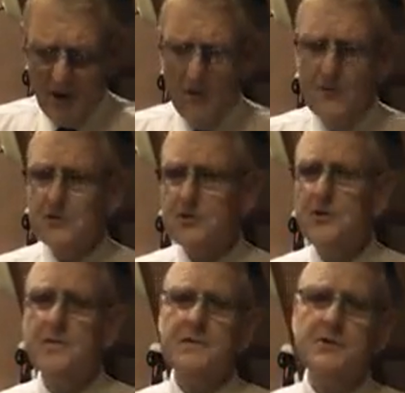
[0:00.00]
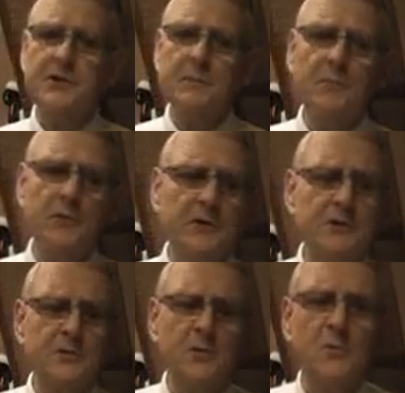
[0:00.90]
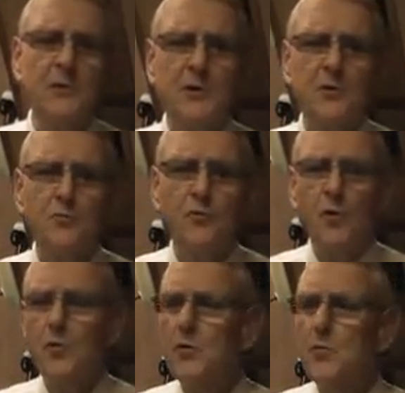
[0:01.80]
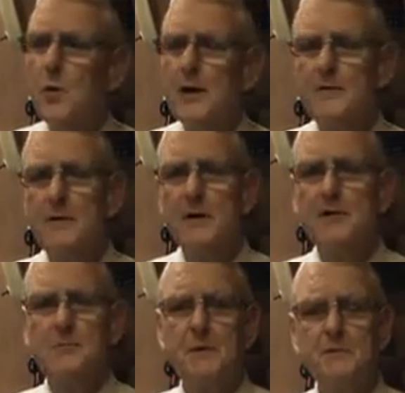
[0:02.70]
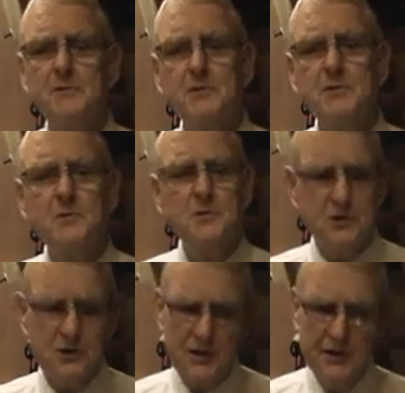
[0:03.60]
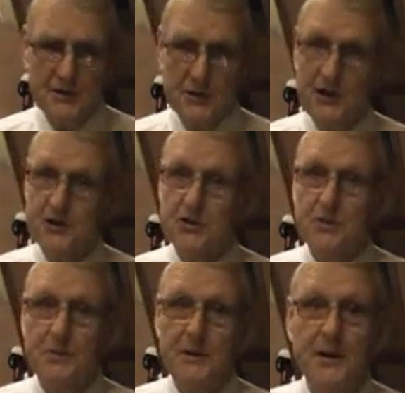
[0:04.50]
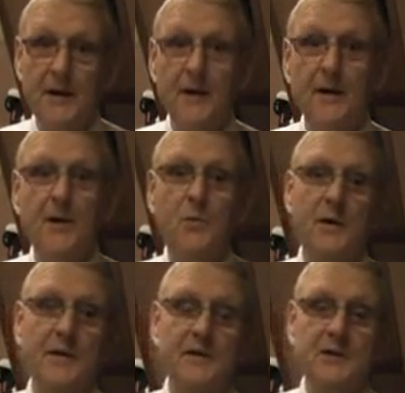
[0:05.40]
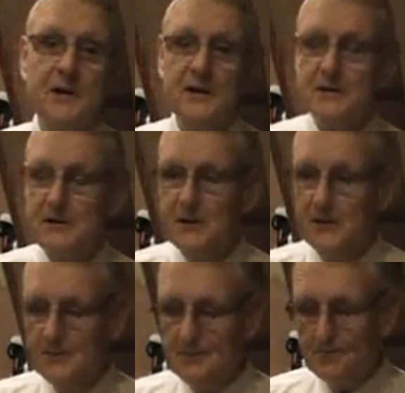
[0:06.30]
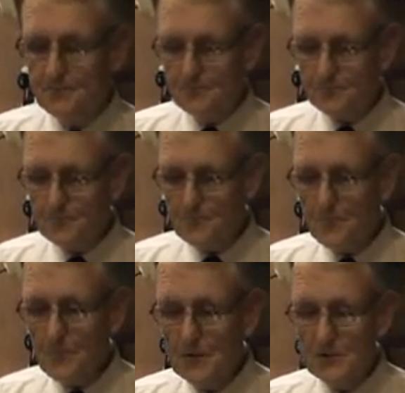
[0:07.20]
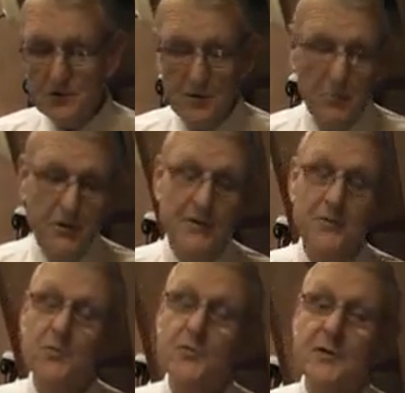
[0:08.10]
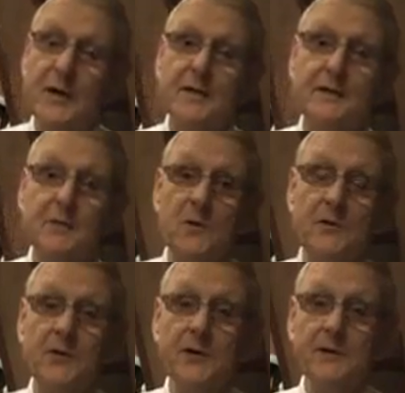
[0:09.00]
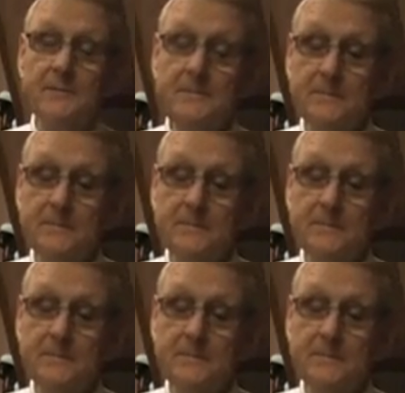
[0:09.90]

On the surface, submarines are what we call roll-on wet grass boats. As soon as it starts to get choppy, away they start to go. Submarine in the North Atlantic one night,